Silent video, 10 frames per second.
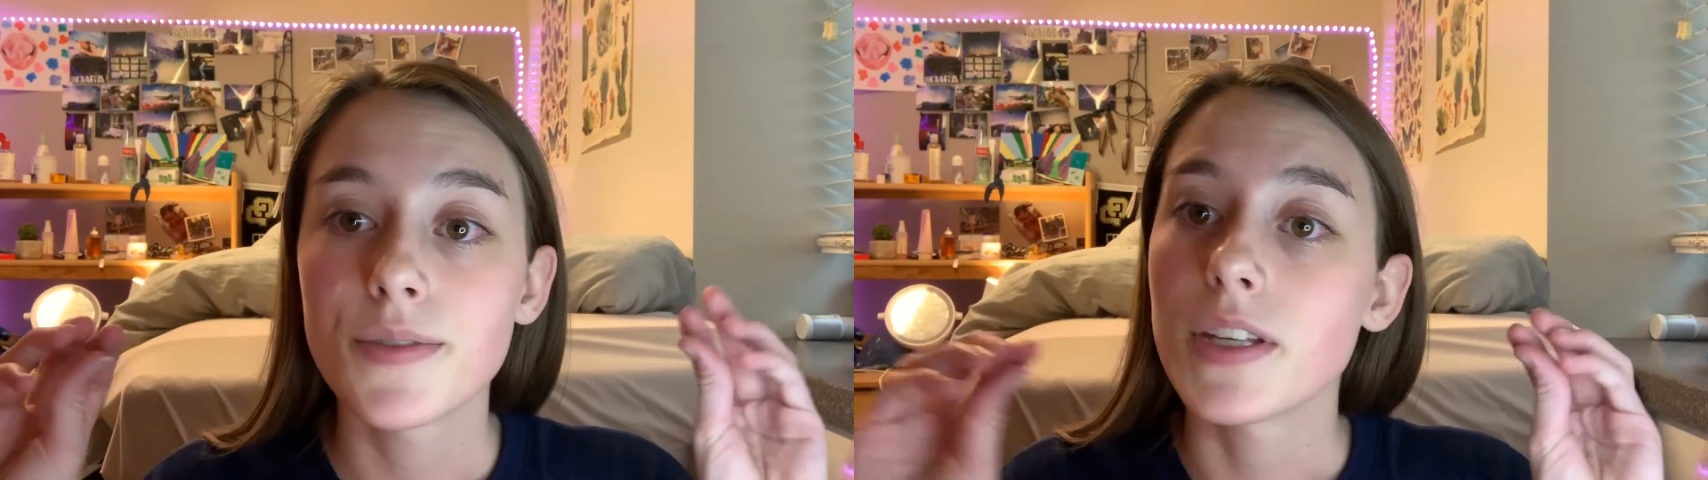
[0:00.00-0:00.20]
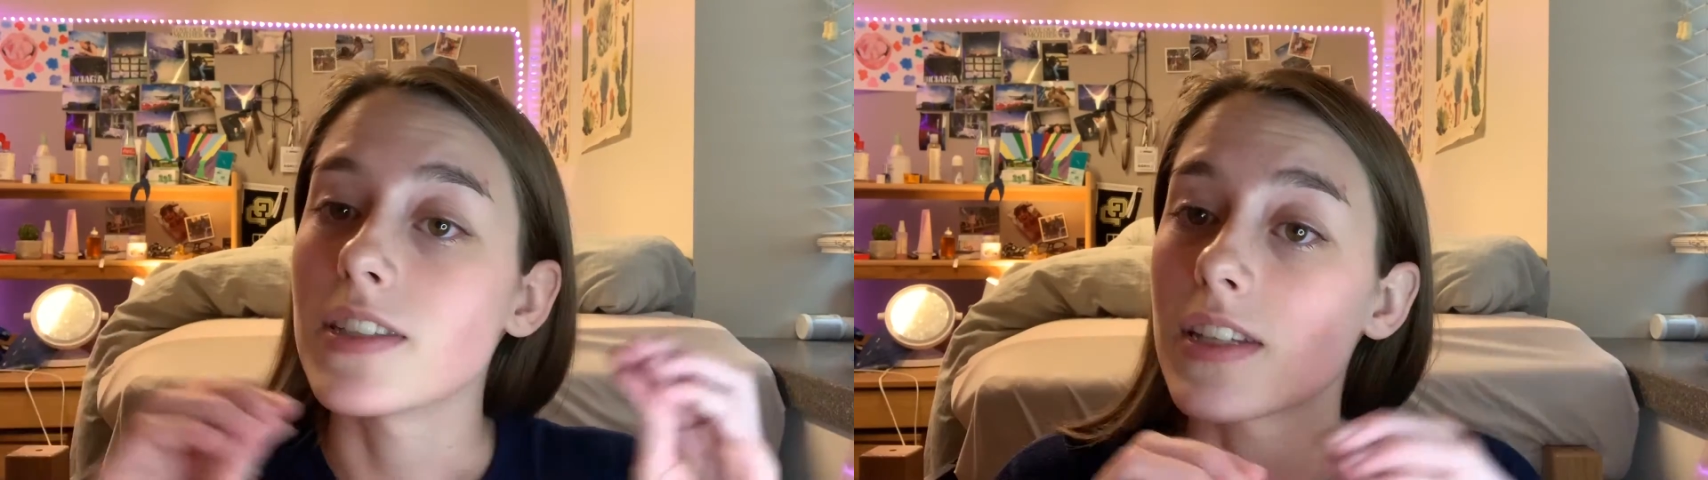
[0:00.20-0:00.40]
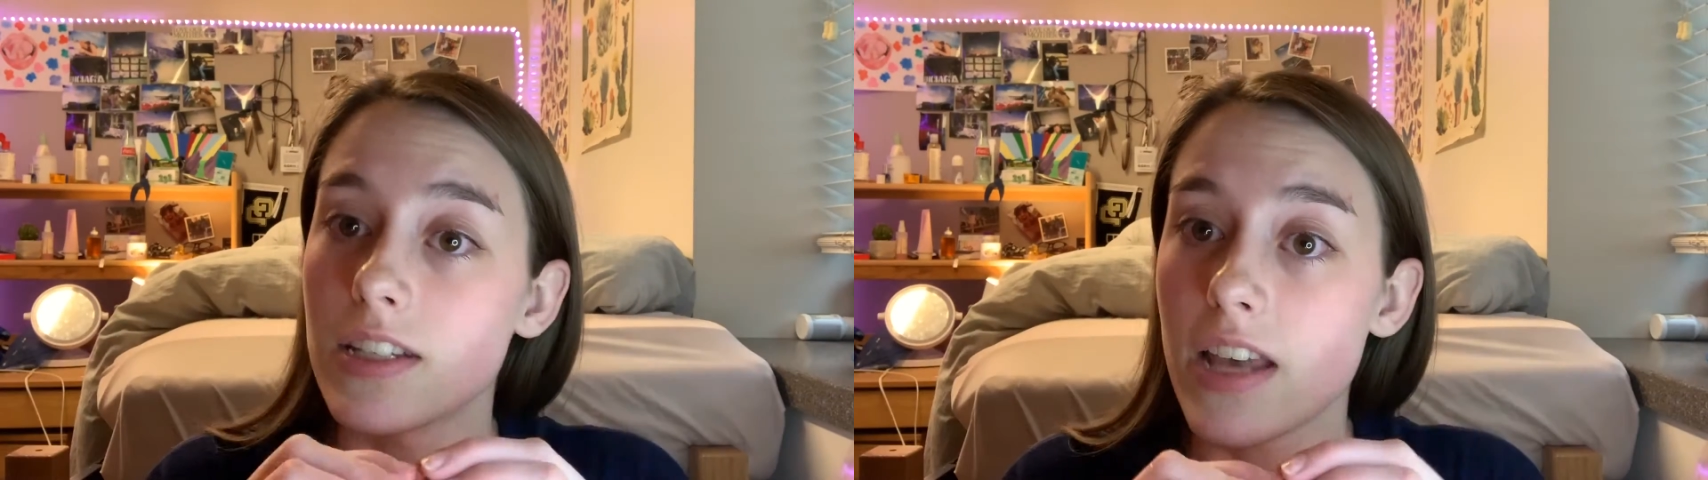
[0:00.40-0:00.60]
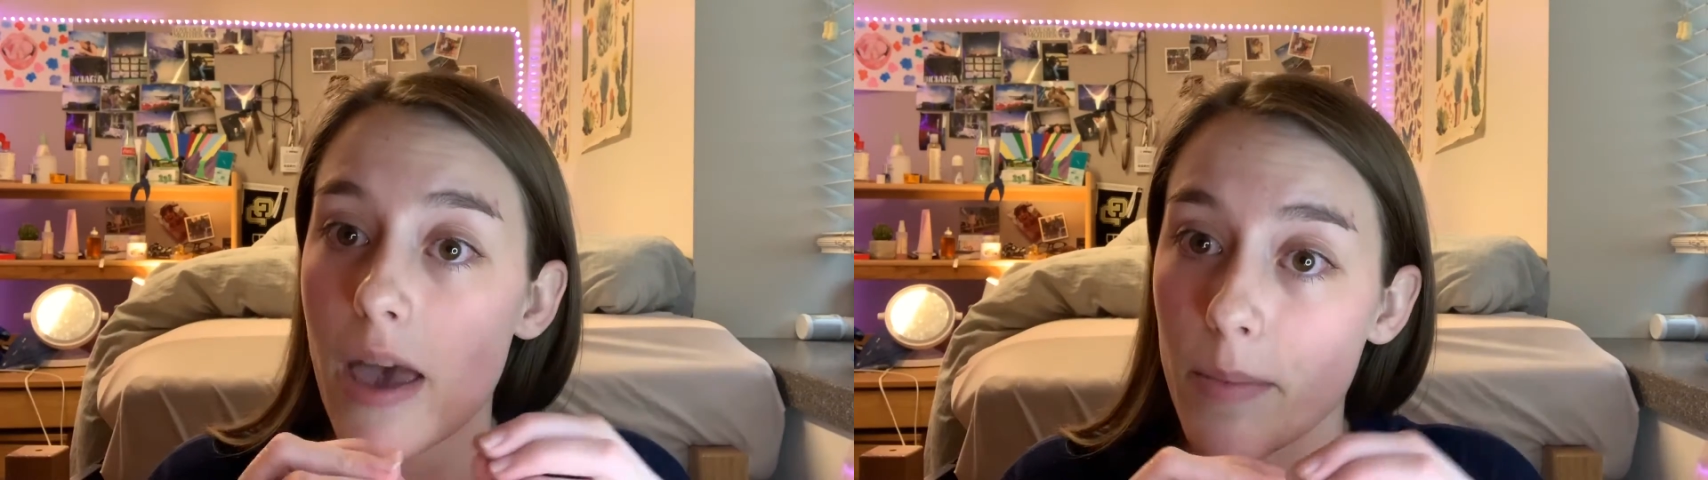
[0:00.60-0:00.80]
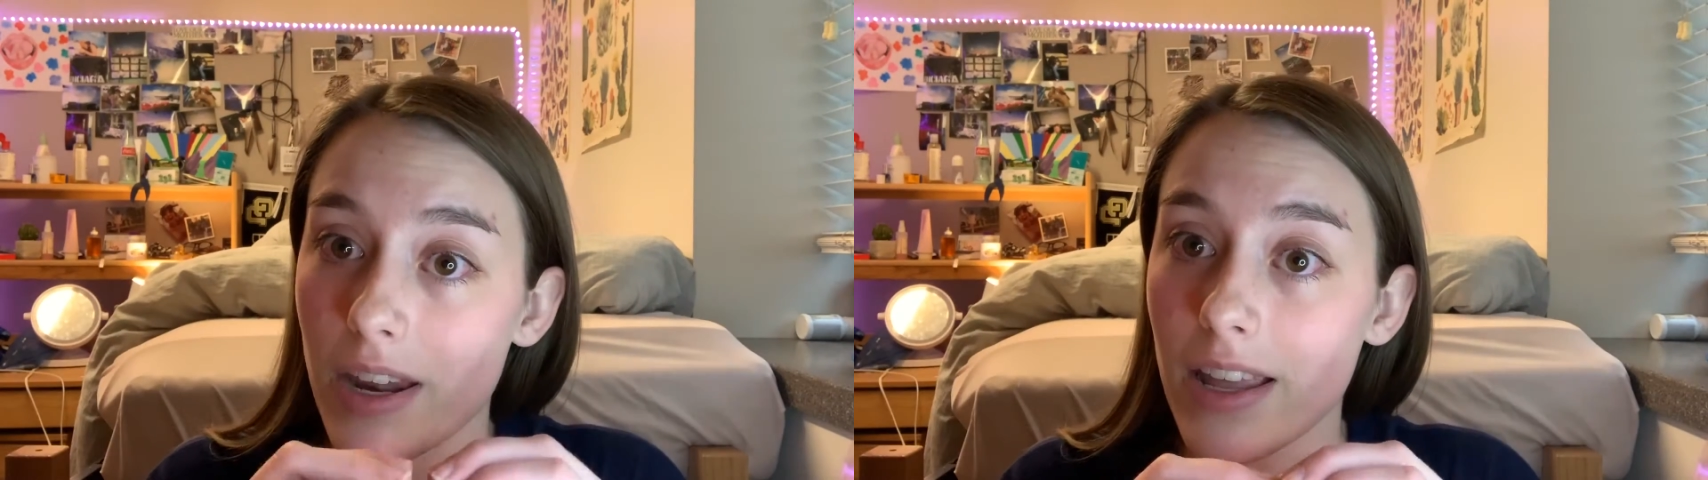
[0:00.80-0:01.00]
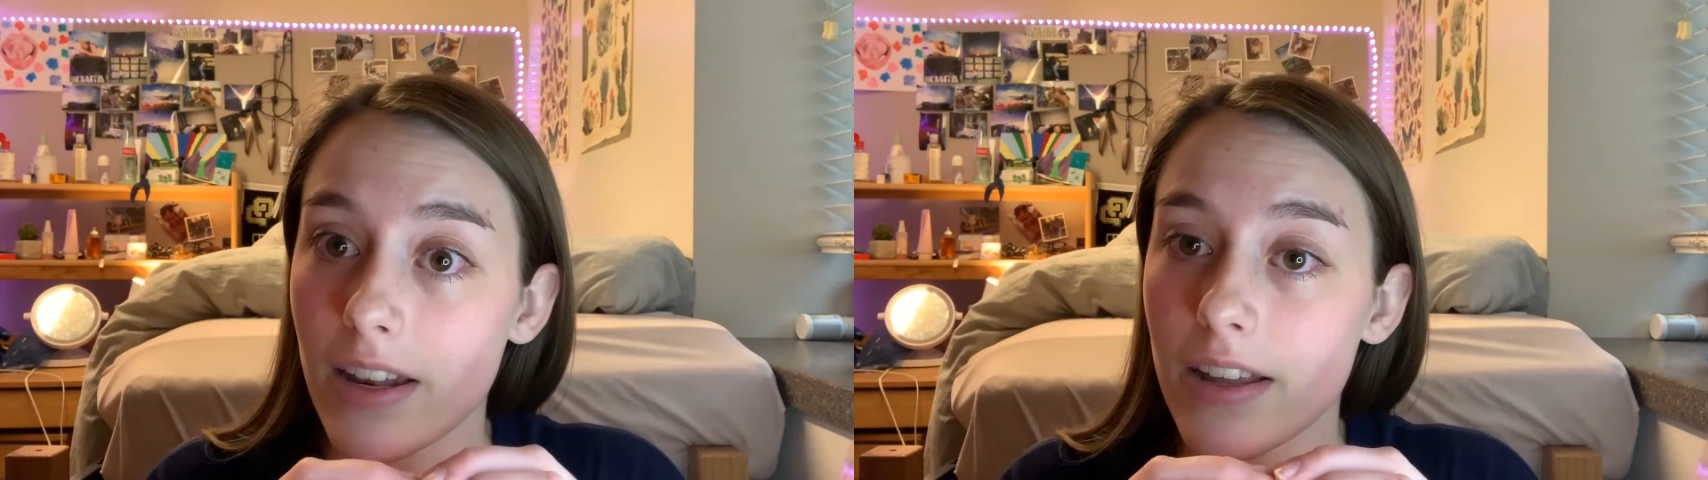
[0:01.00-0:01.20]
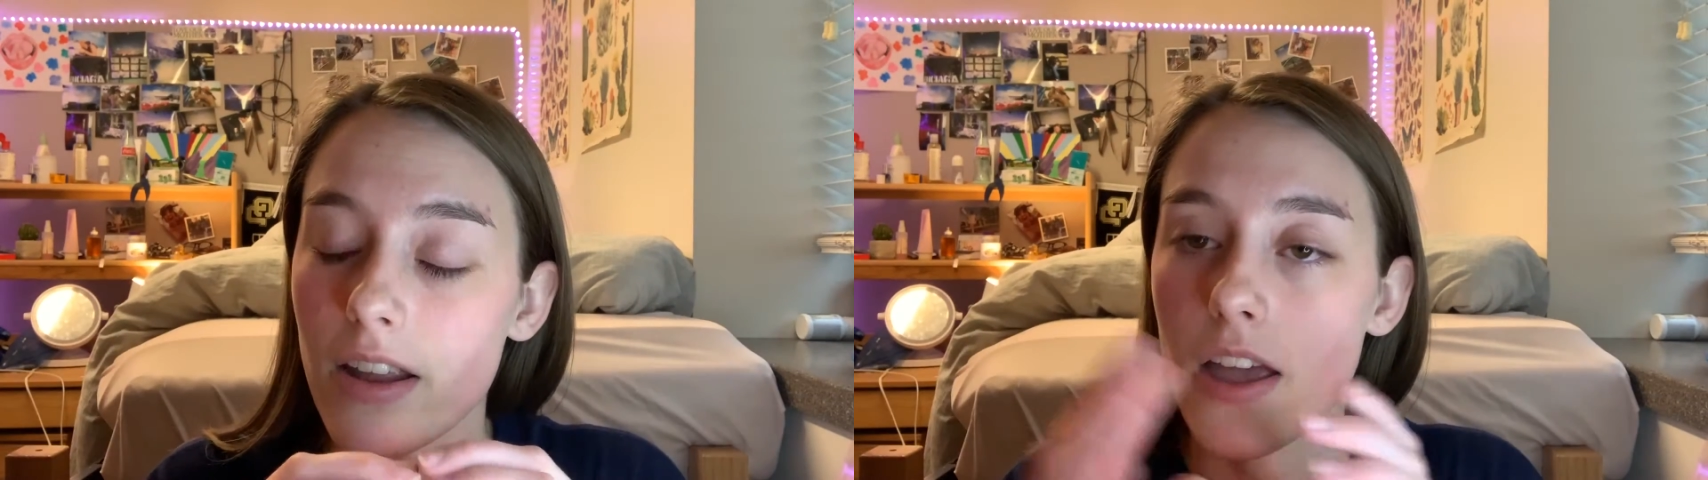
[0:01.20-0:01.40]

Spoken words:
is contaminated,